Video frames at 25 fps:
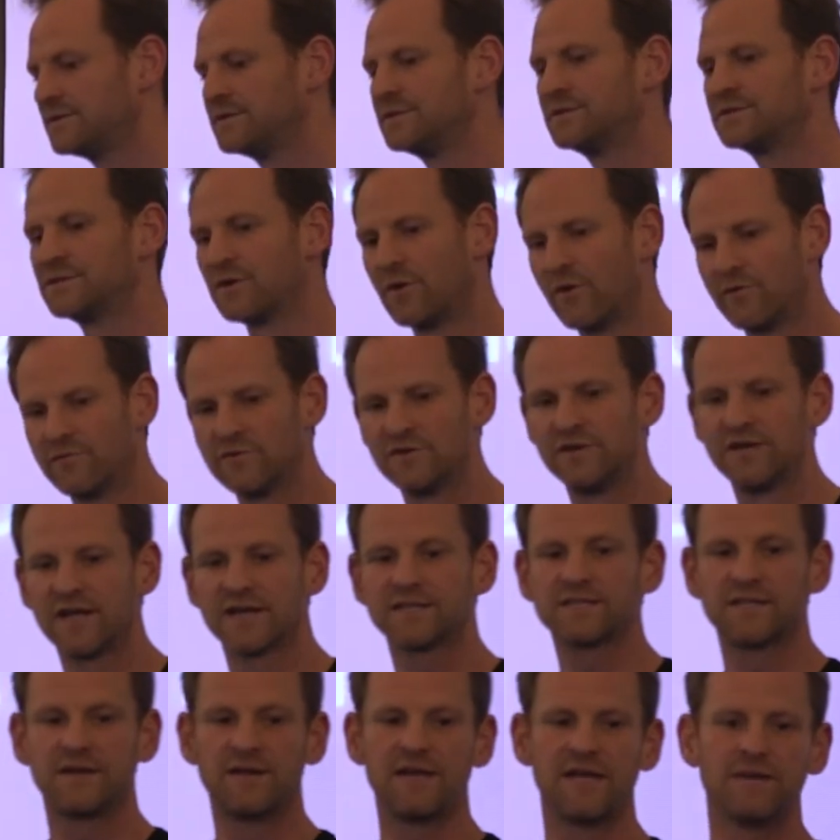So
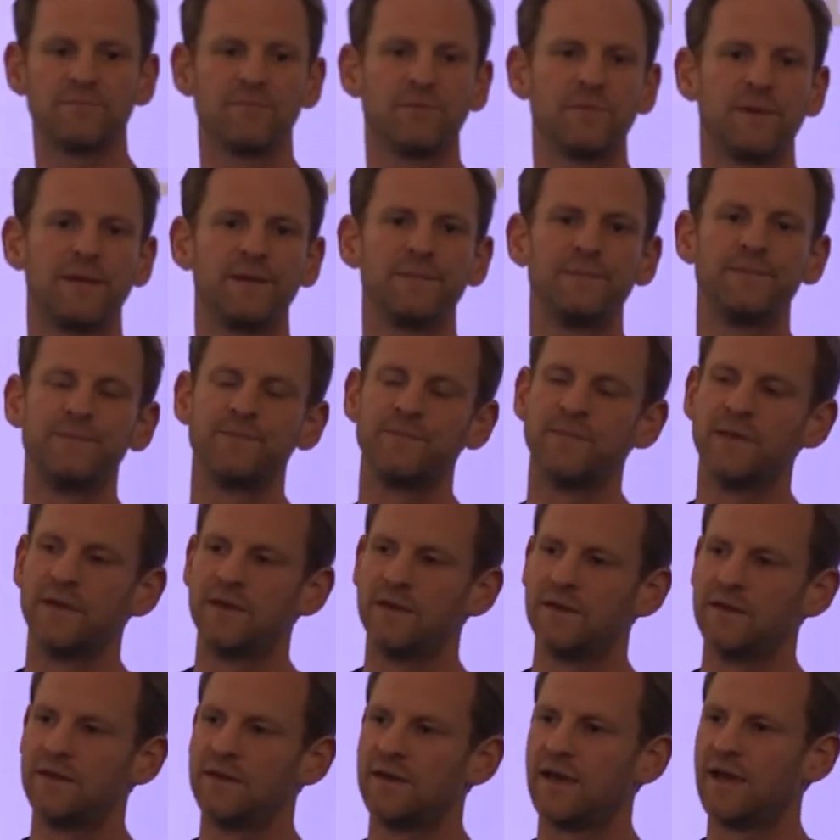over-index on enablement.
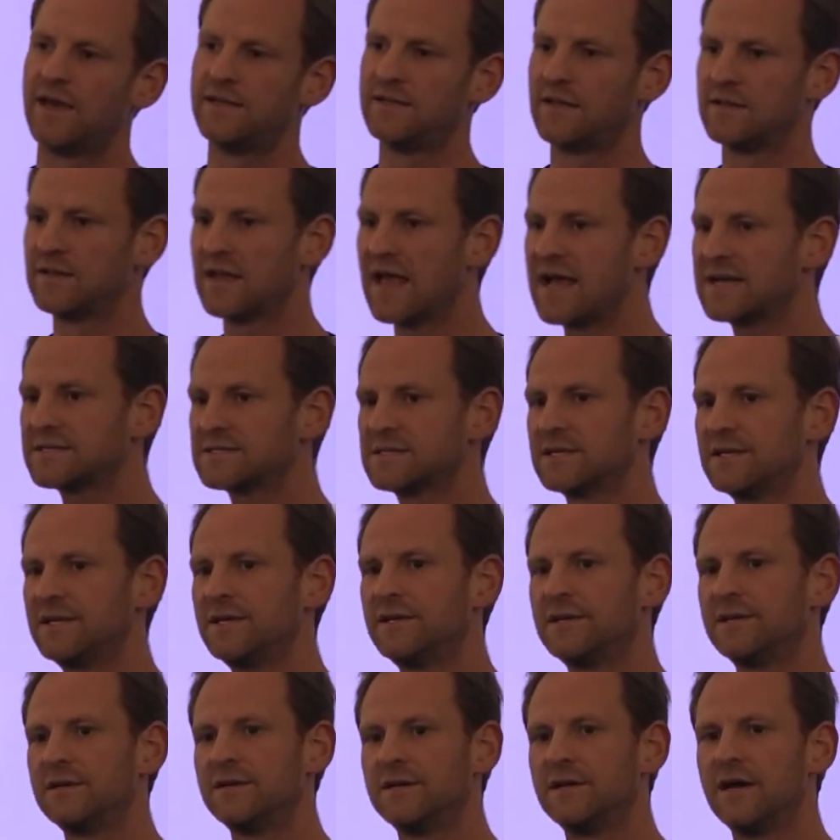And then
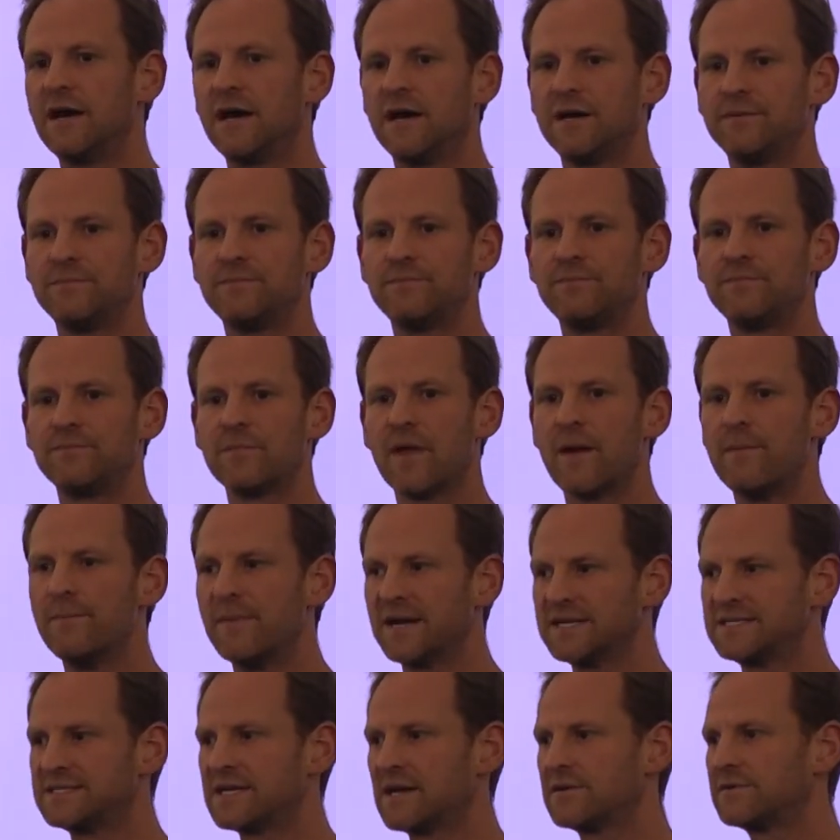lastly, it
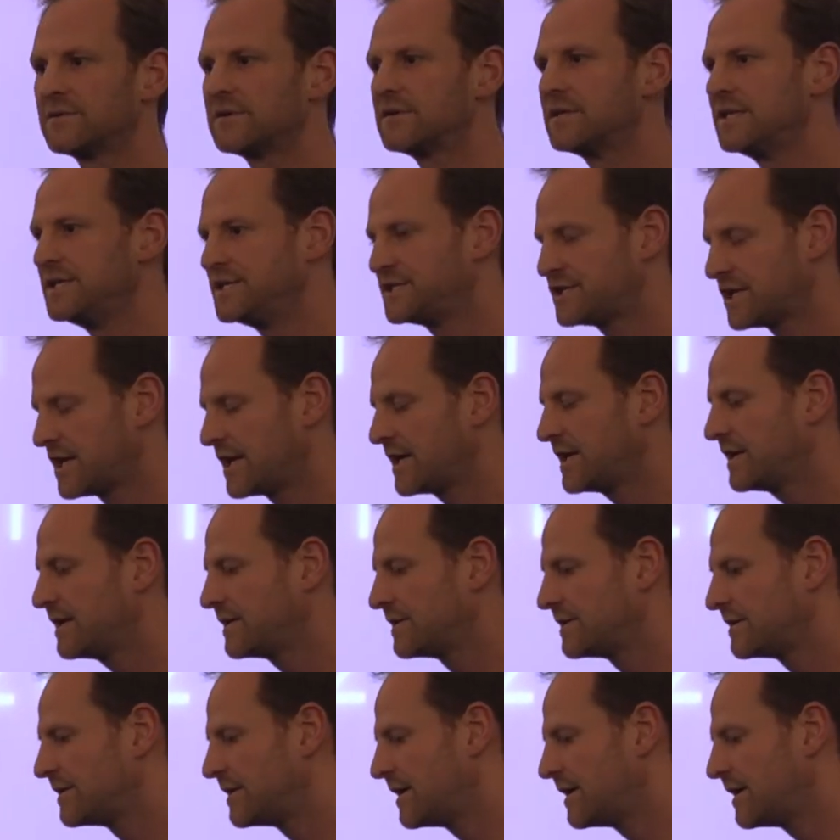might sound cliche,